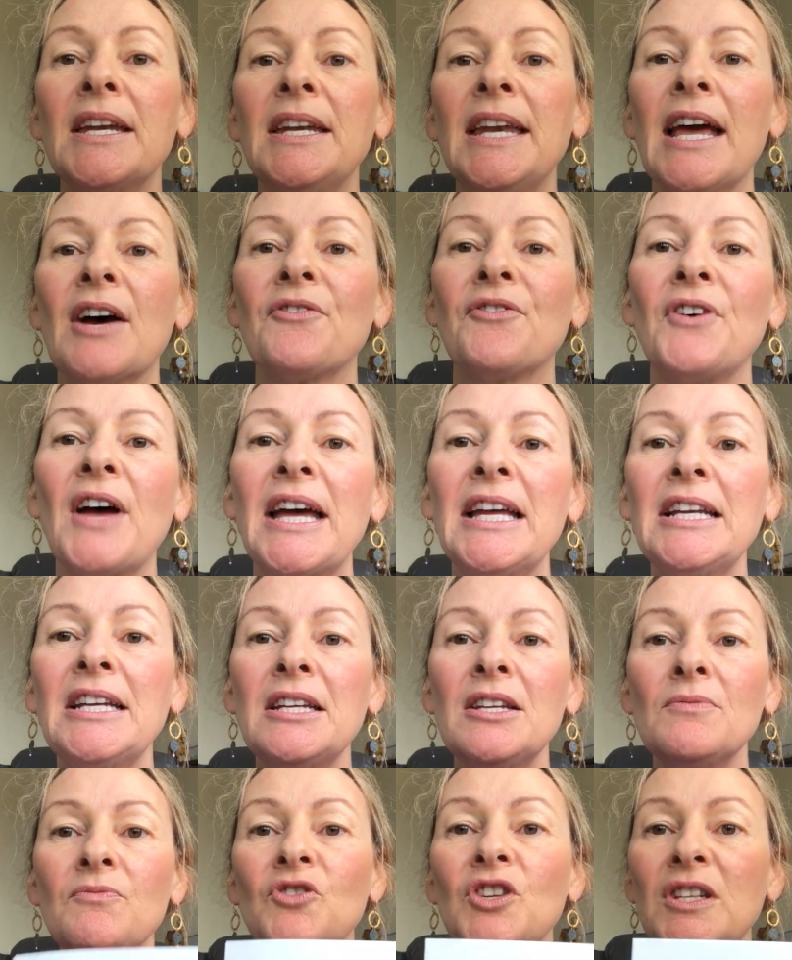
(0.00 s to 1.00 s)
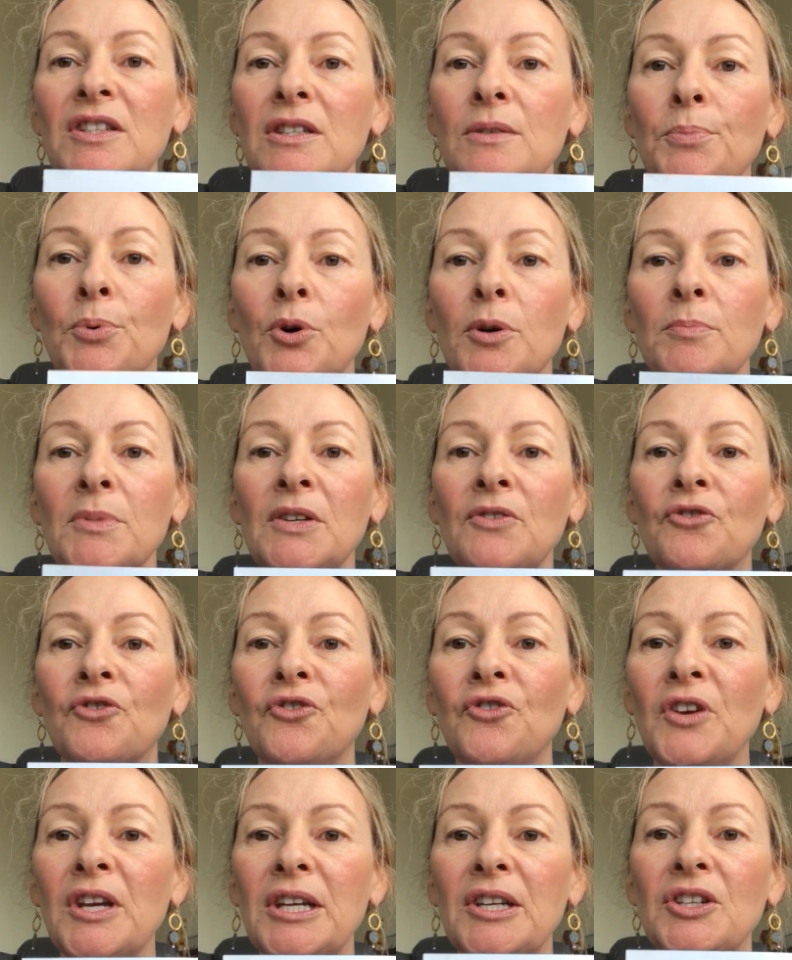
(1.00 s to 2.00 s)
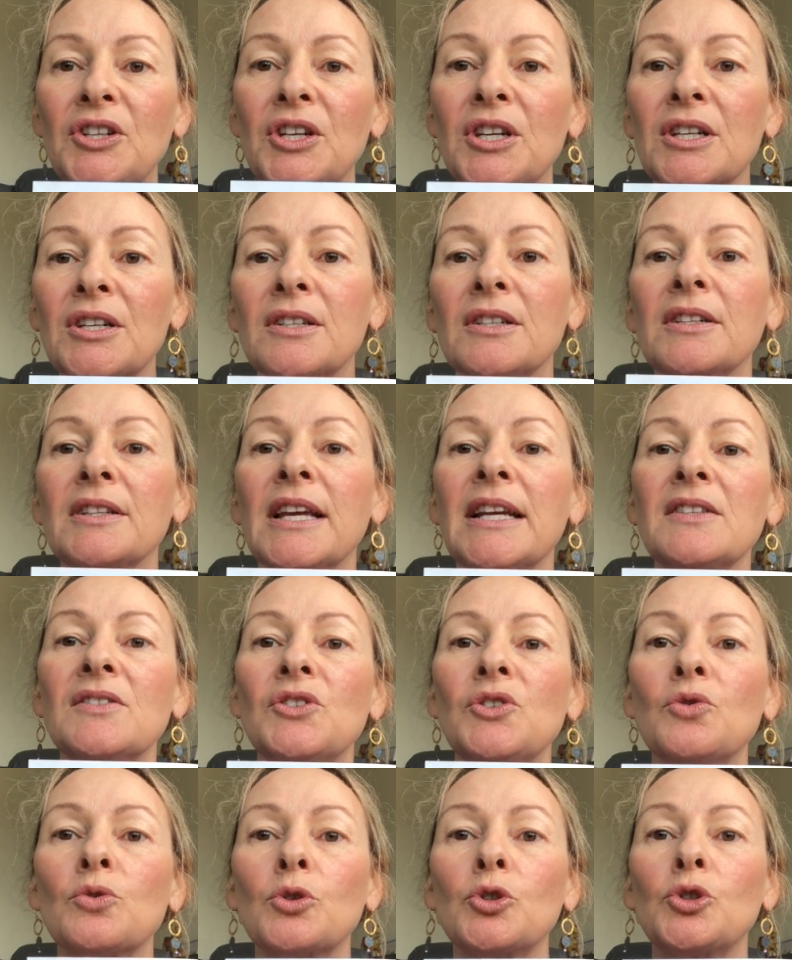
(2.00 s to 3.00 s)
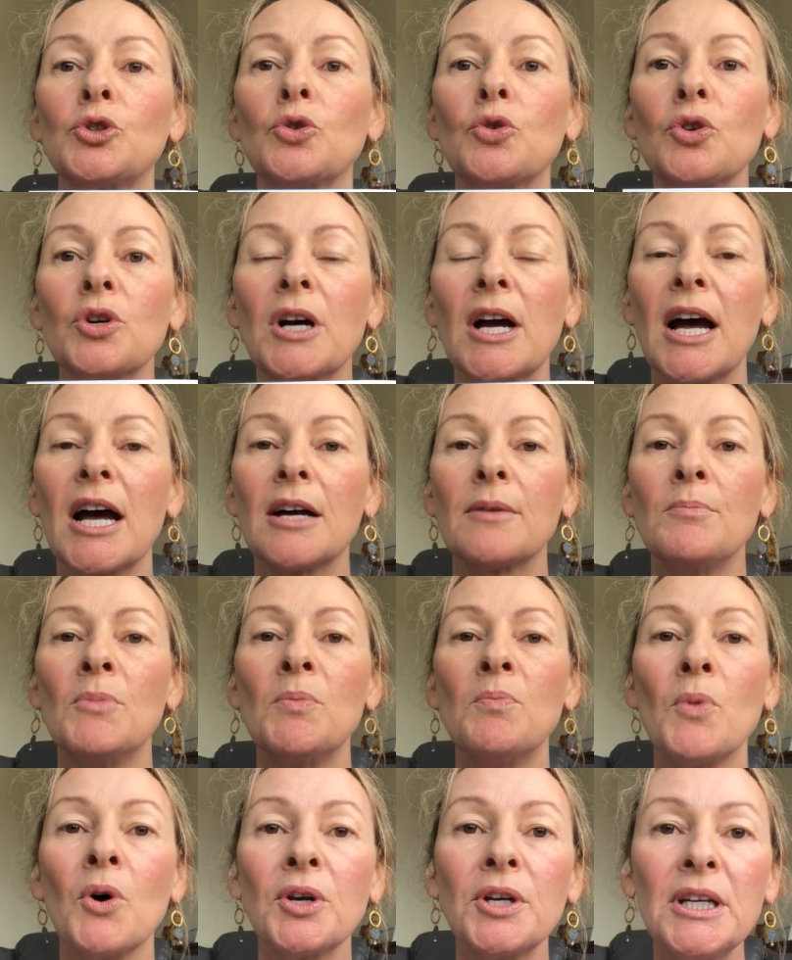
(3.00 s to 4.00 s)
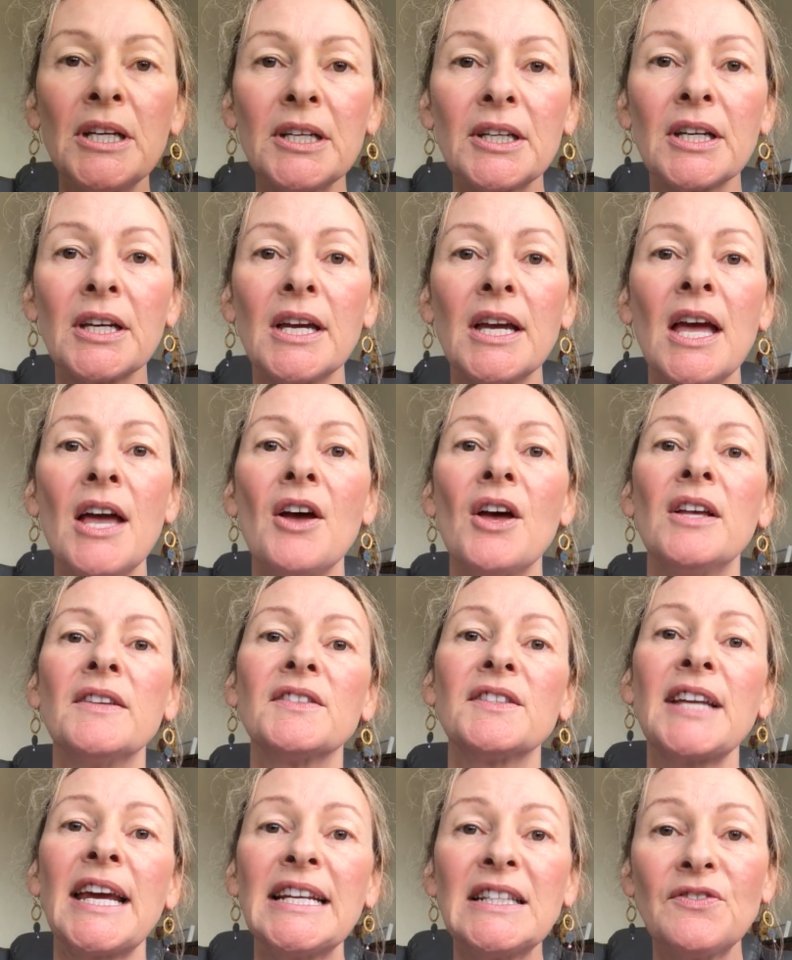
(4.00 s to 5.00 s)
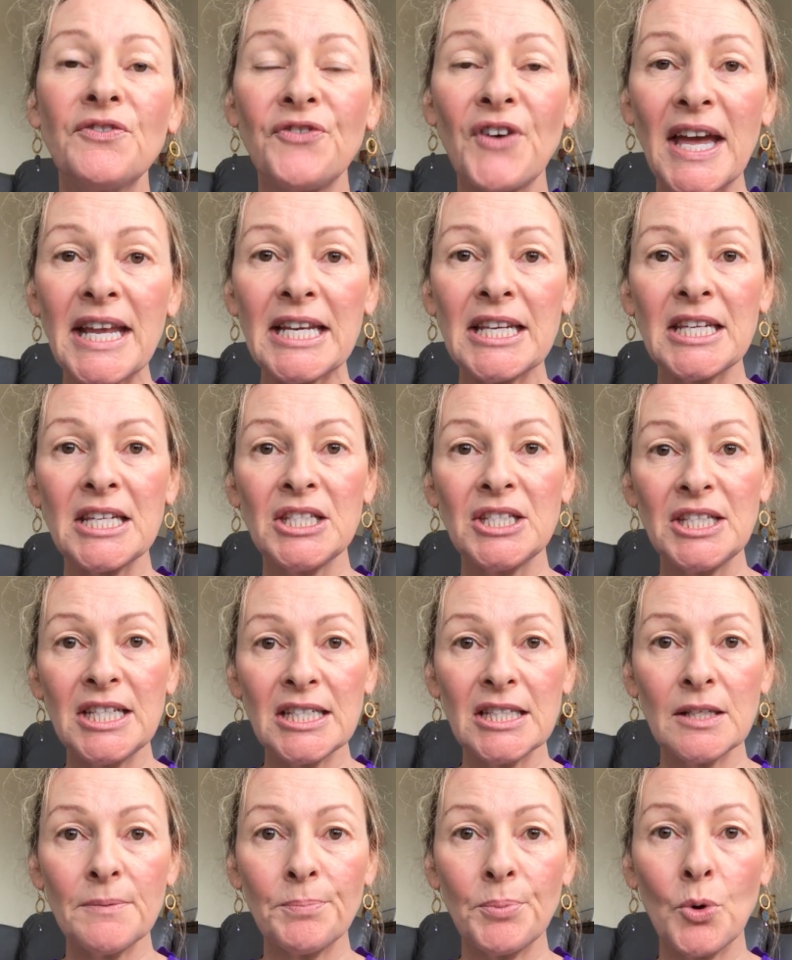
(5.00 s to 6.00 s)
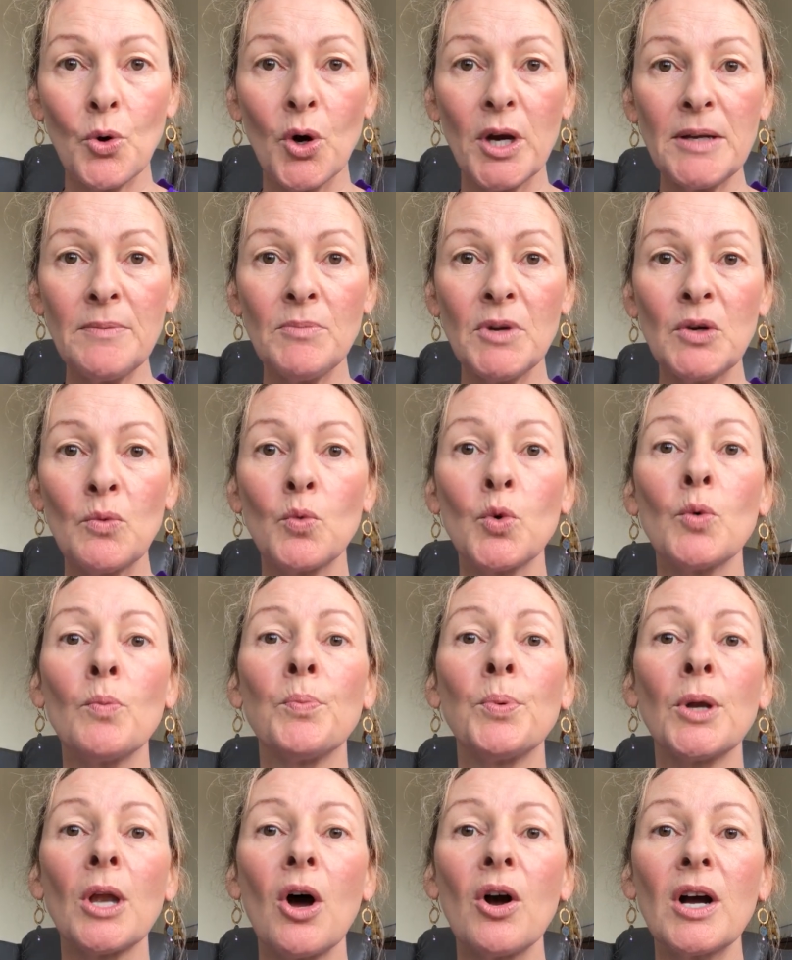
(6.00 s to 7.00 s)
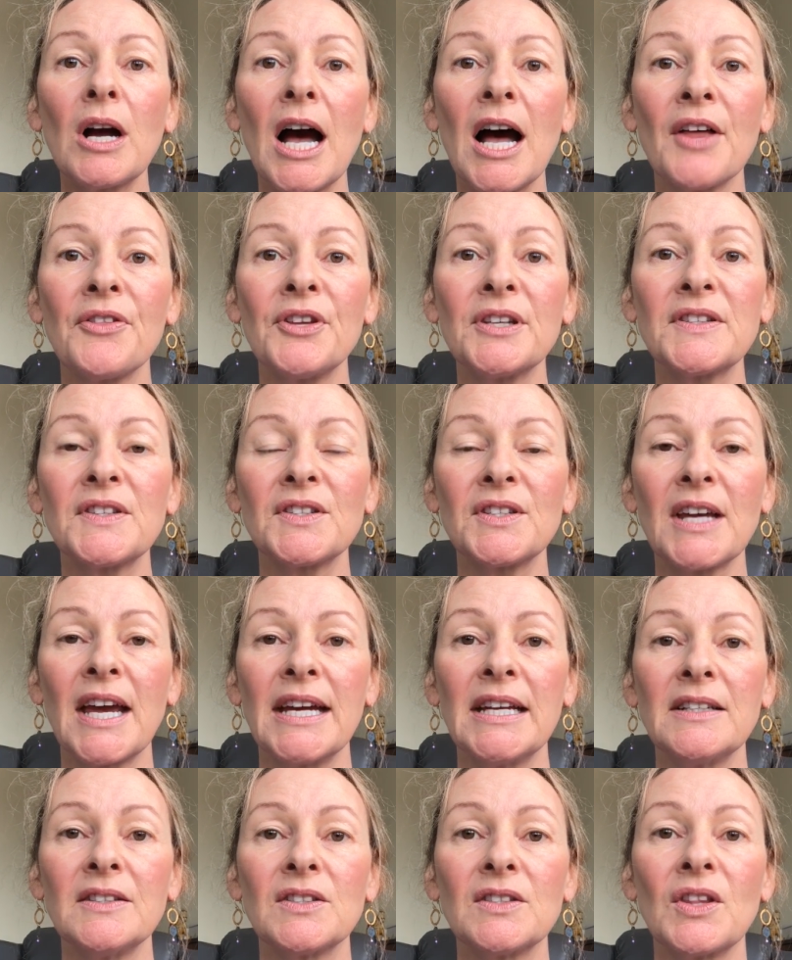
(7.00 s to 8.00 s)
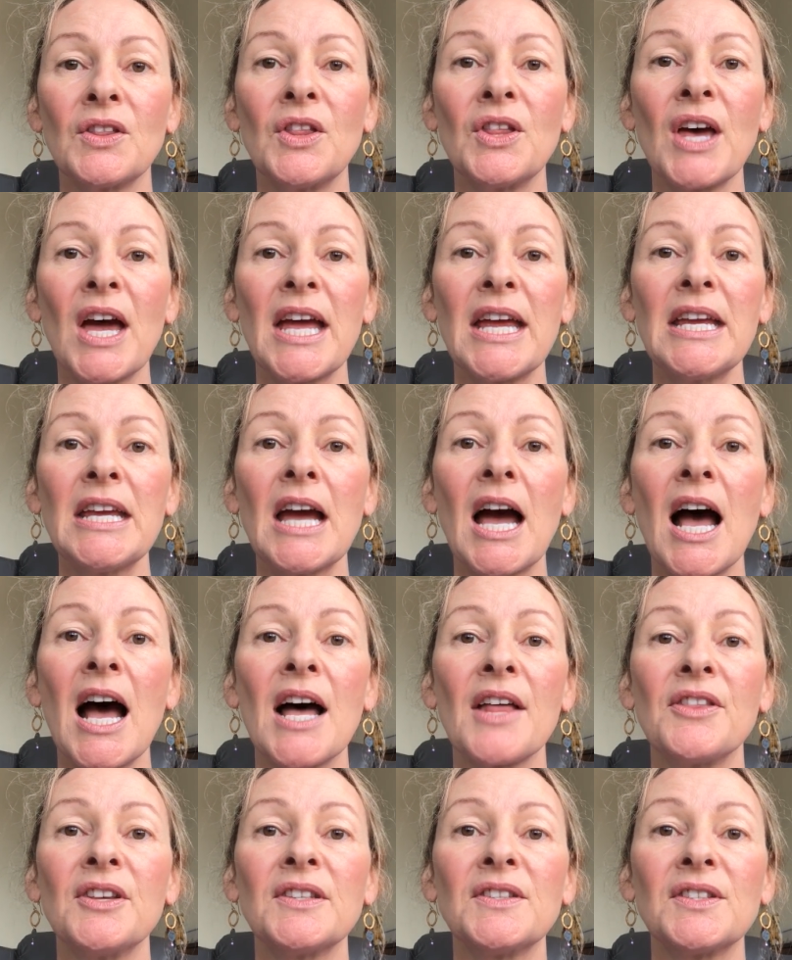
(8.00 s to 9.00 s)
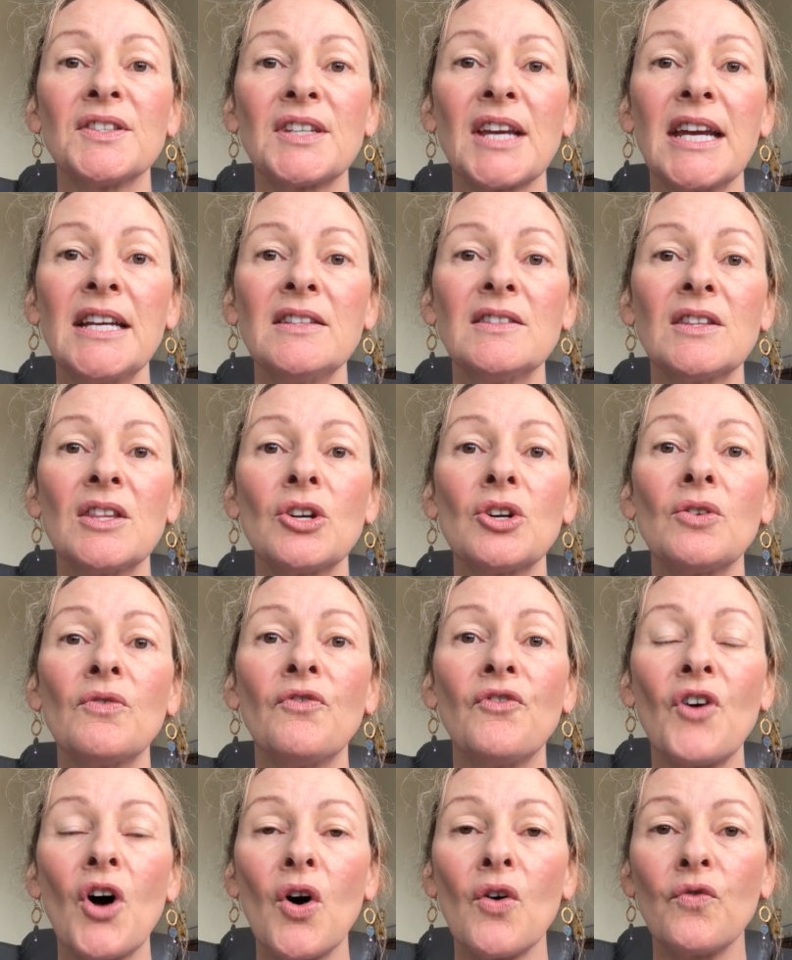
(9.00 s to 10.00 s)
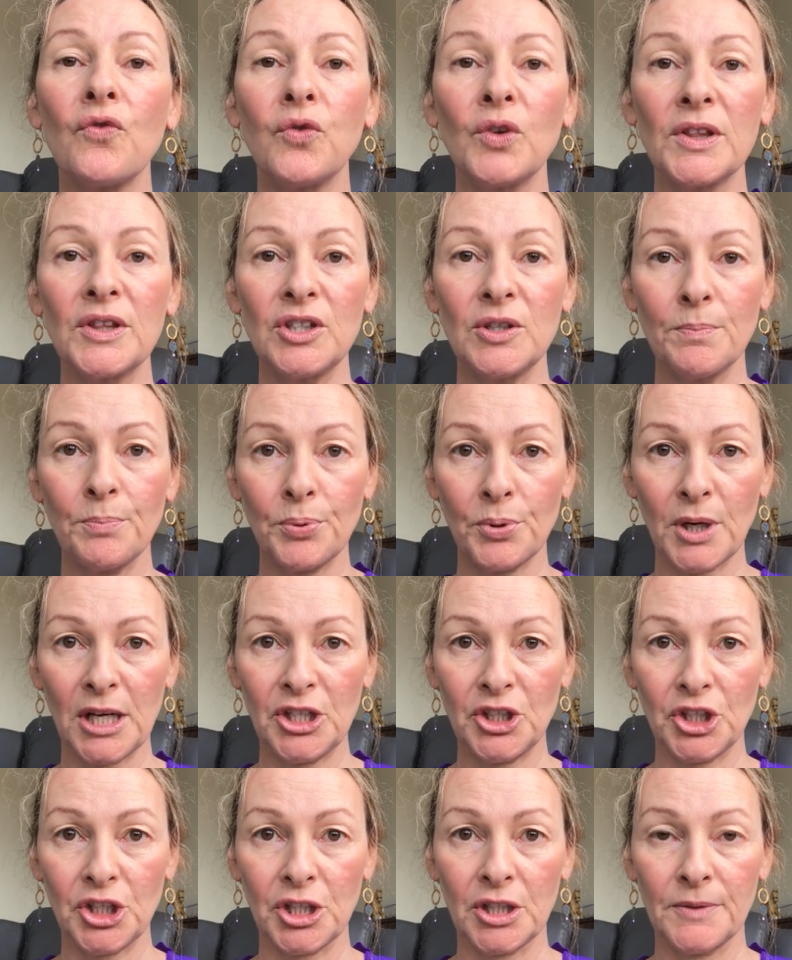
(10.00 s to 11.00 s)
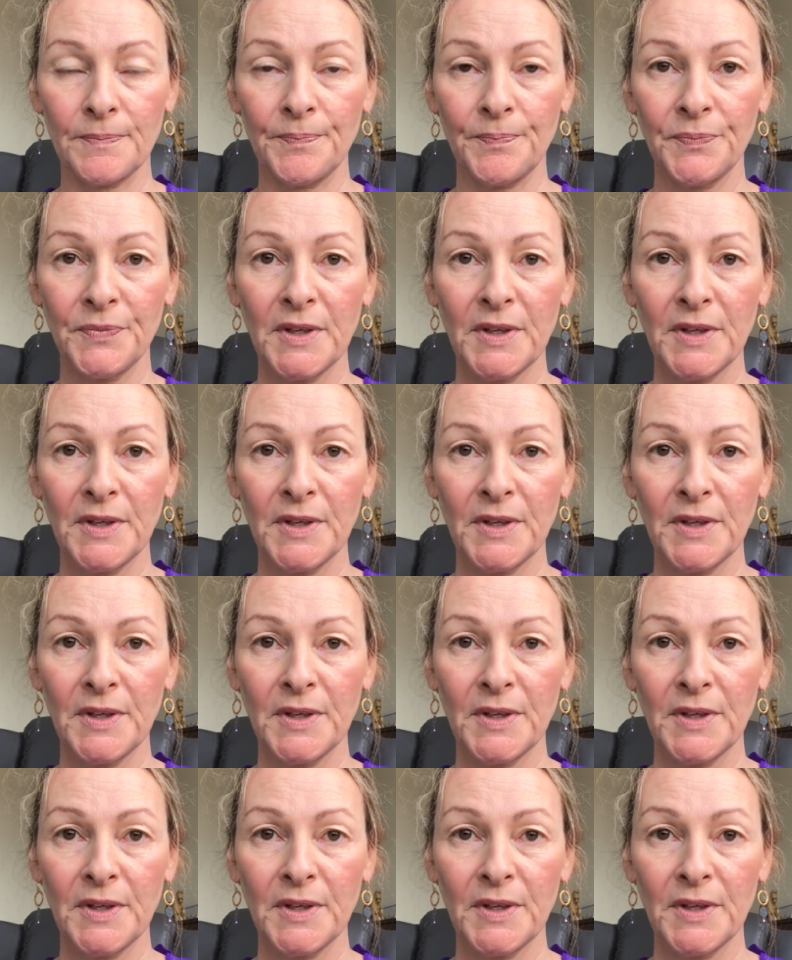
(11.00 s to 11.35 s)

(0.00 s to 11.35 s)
Now vaded in disappointment, VID, that's your shortcut mnemonic. States vaded in disappointment will block other states. They are the states that are involved with depression.